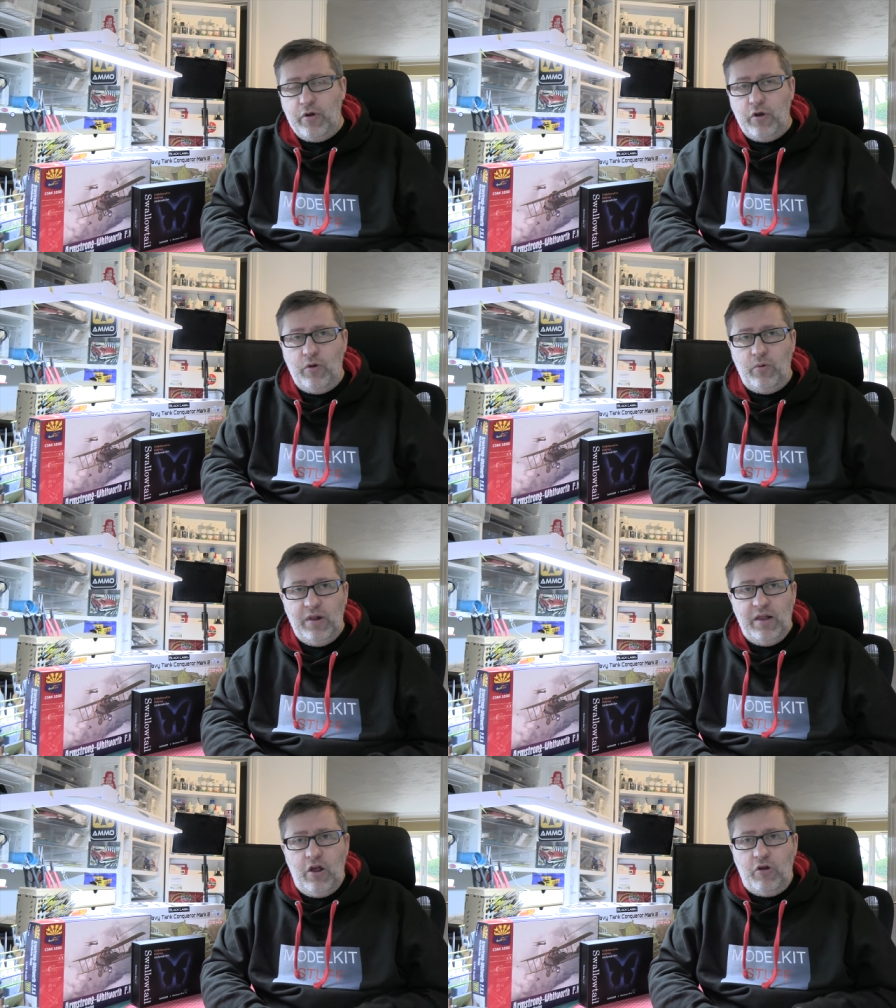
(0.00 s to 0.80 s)
who
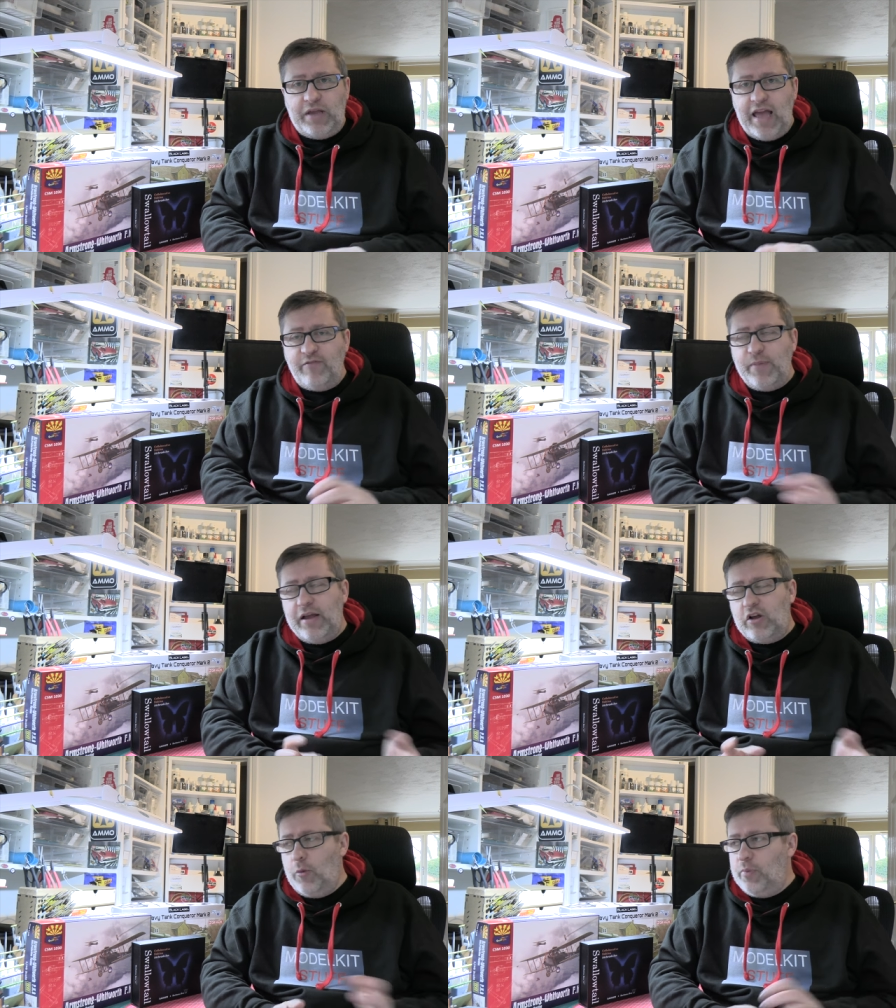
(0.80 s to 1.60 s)
who gave me
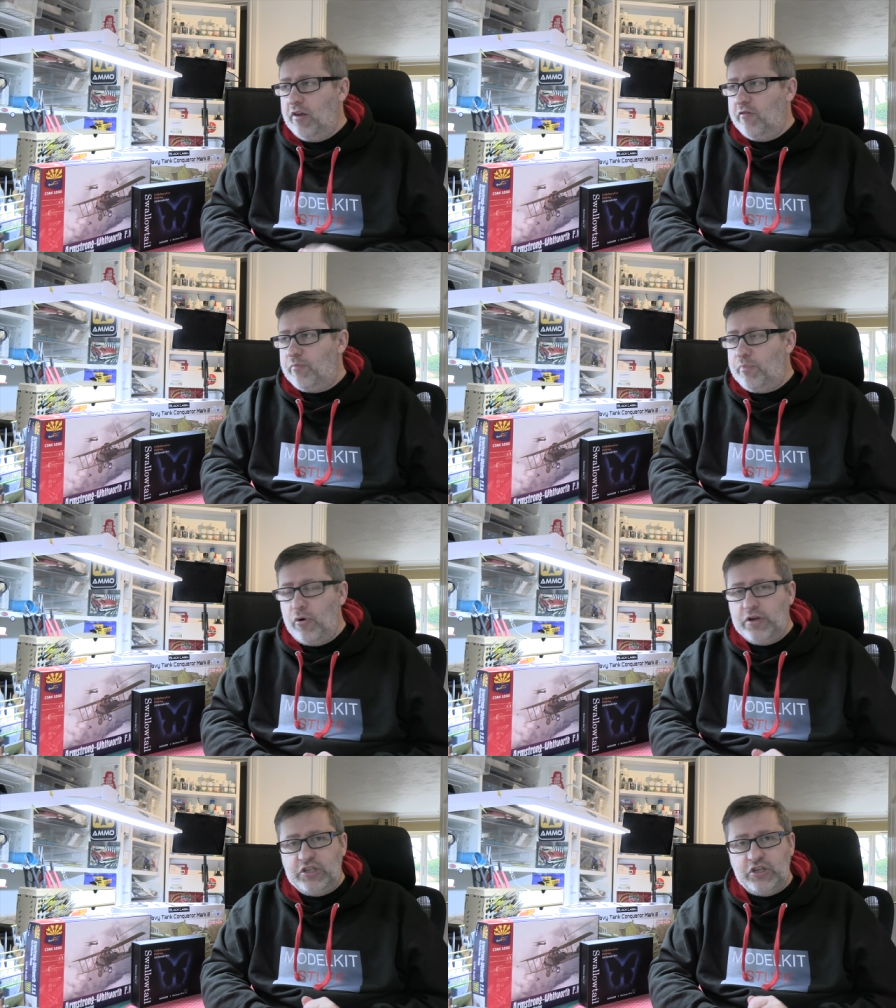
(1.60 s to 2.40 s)
a couple of
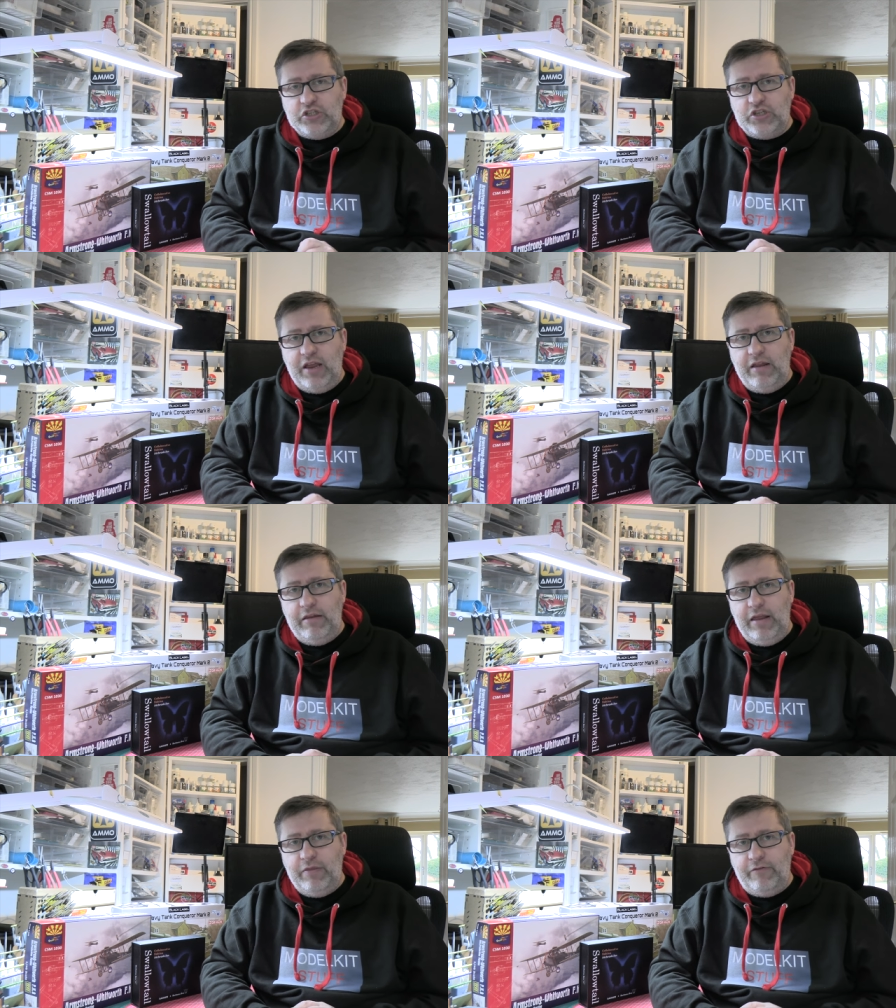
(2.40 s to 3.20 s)
pointers in
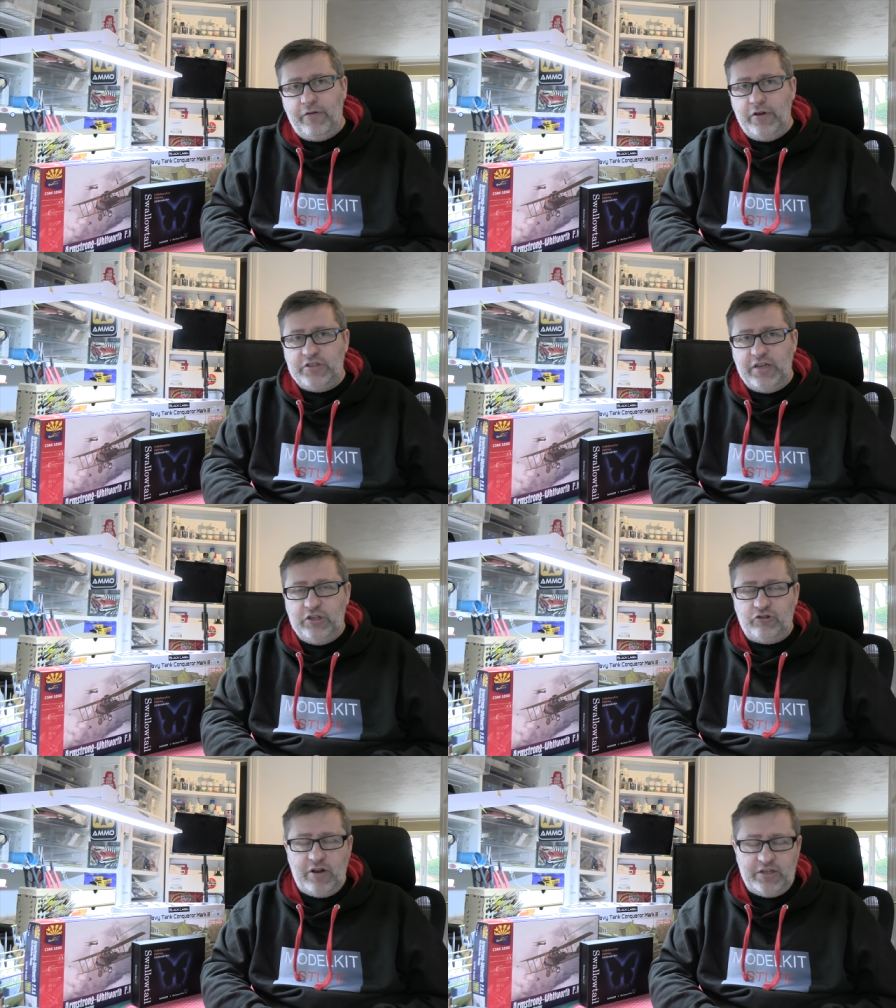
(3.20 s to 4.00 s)
in the first
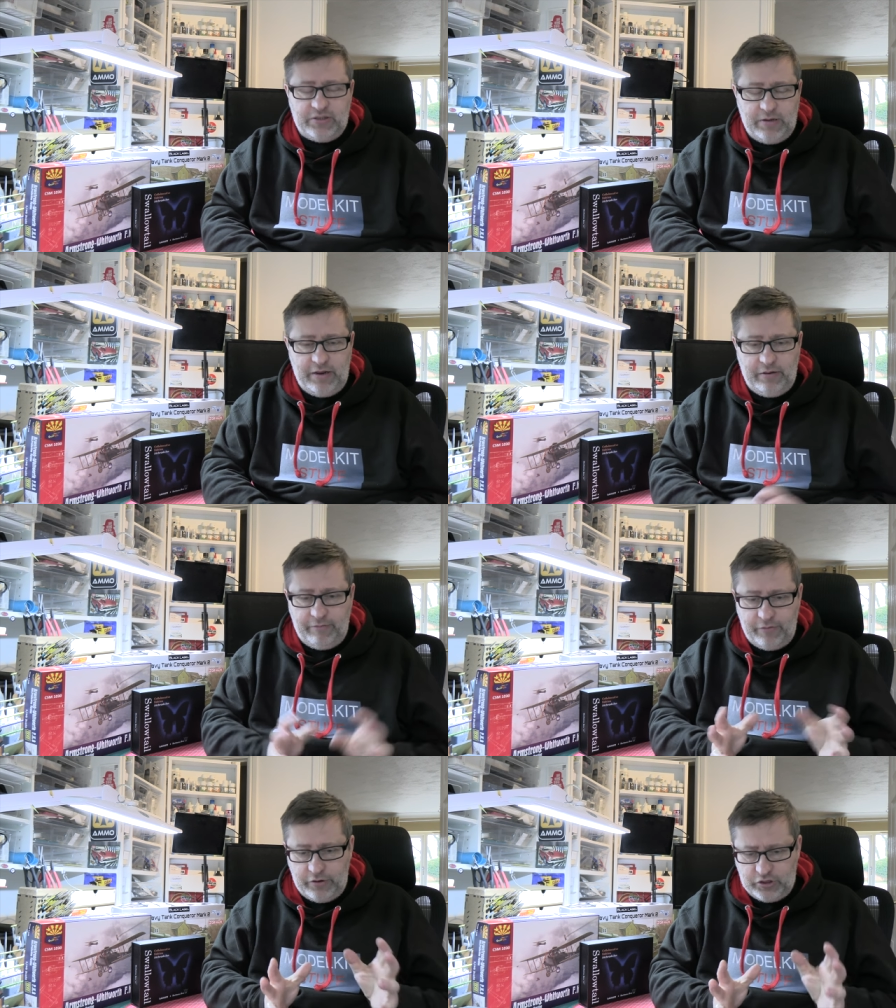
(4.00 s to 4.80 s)
interest, in the
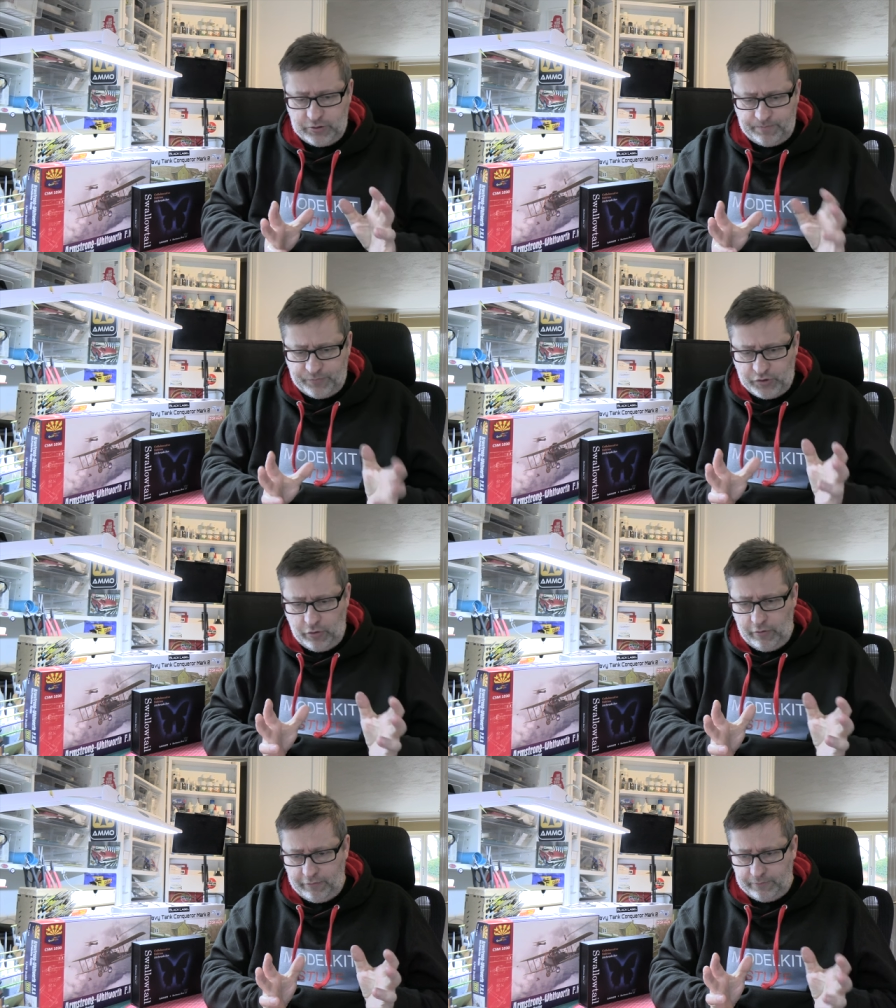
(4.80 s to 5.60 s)
first
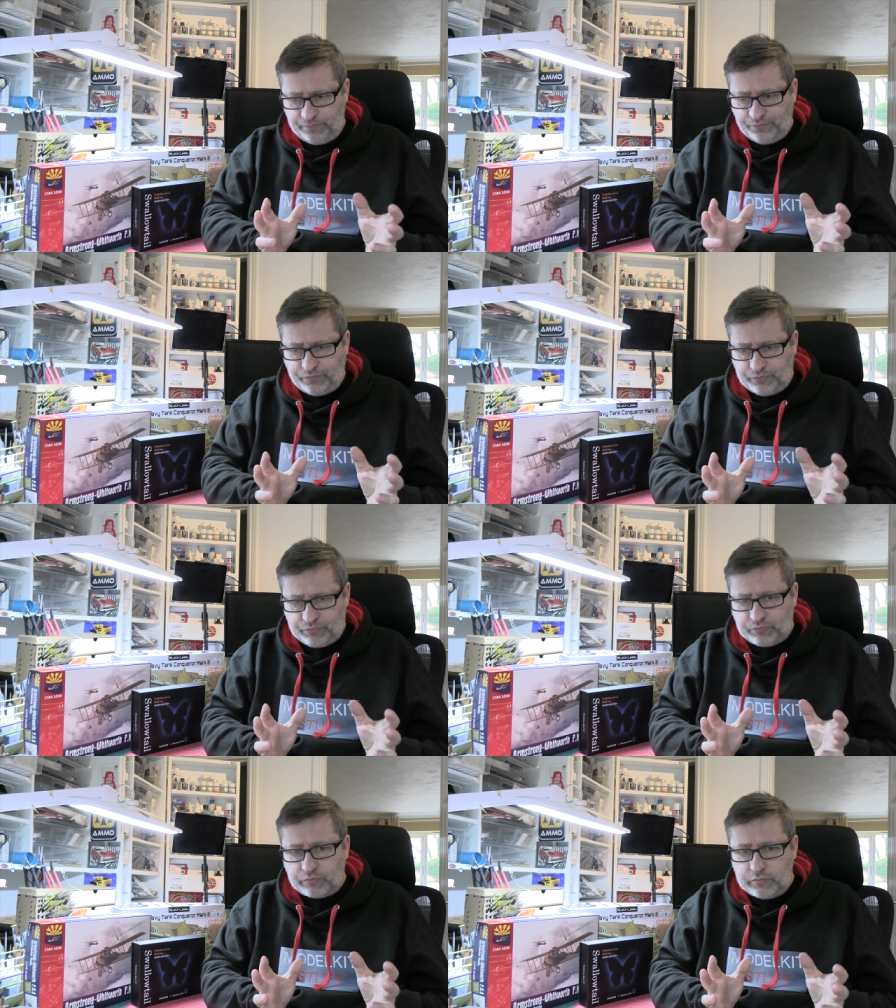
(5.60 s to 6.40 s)
sort
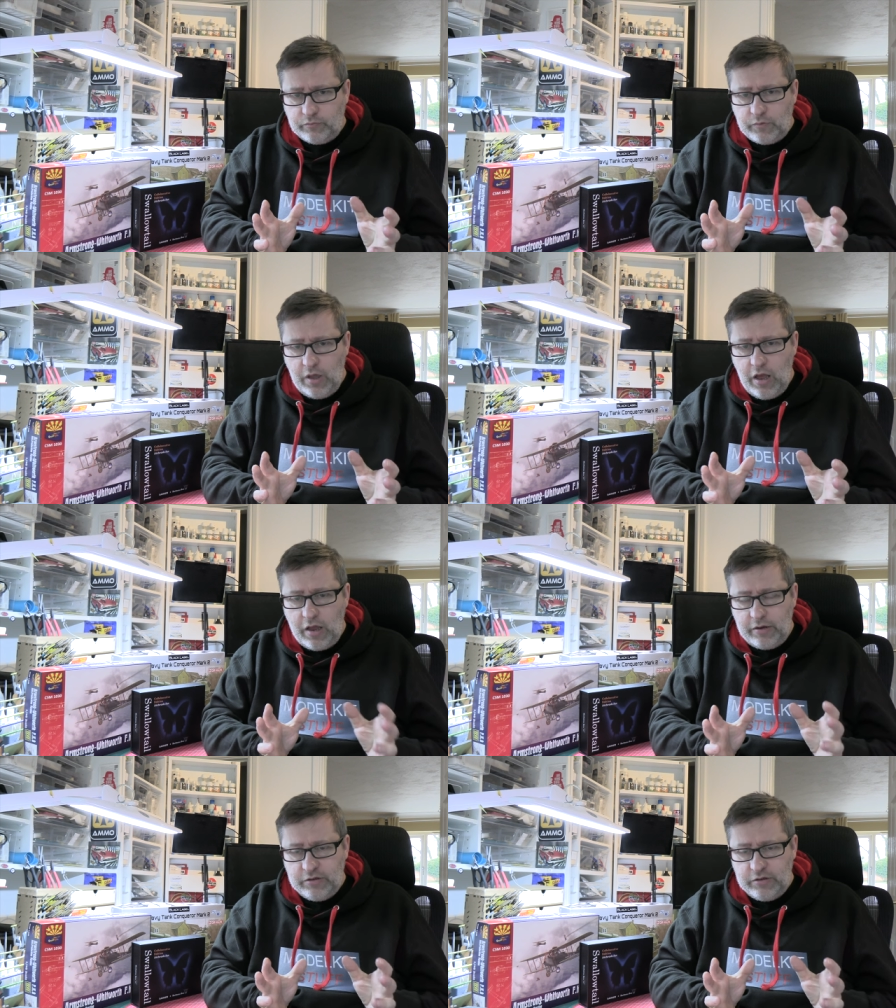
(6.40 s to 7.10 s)
of uh,